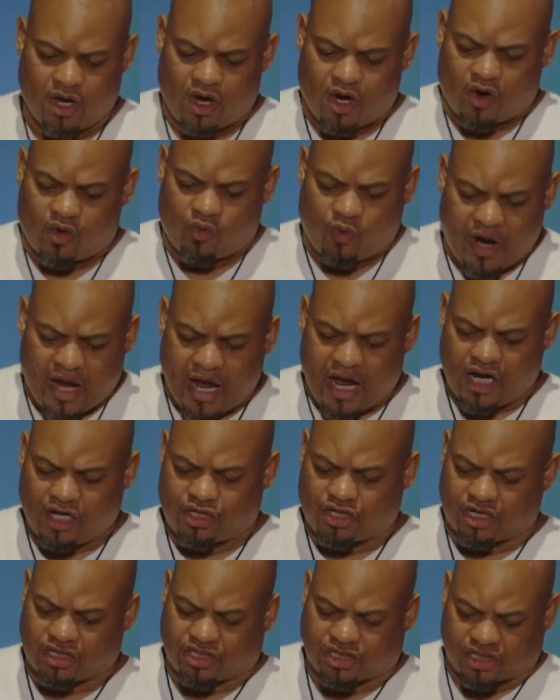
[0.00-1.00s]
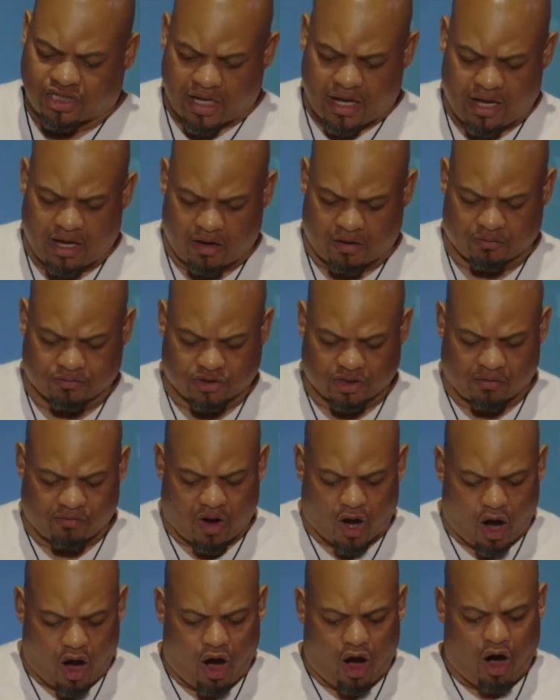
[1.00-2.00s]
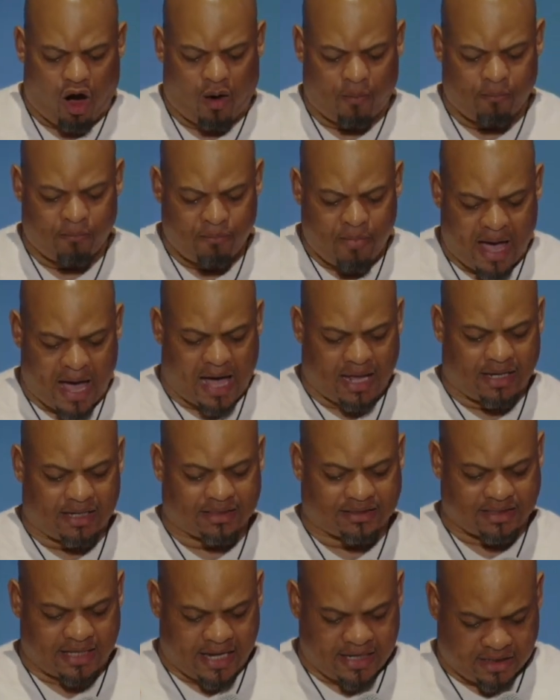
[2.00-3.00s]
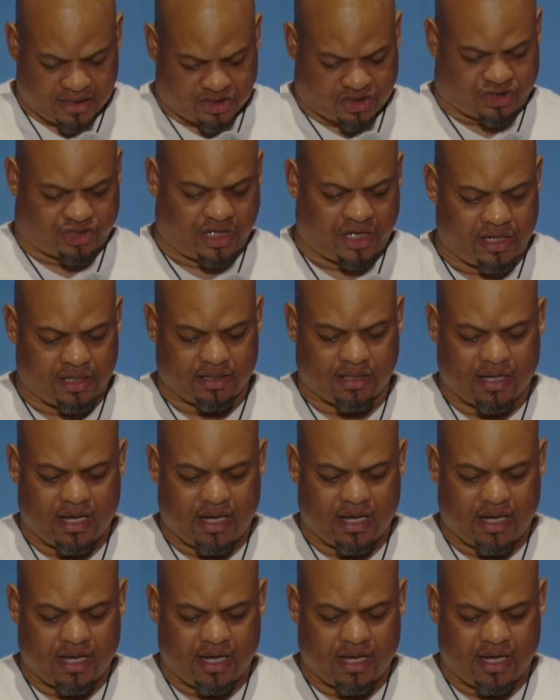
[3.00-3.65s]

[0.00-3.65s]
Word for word: rid yourselves of all malice and deceit,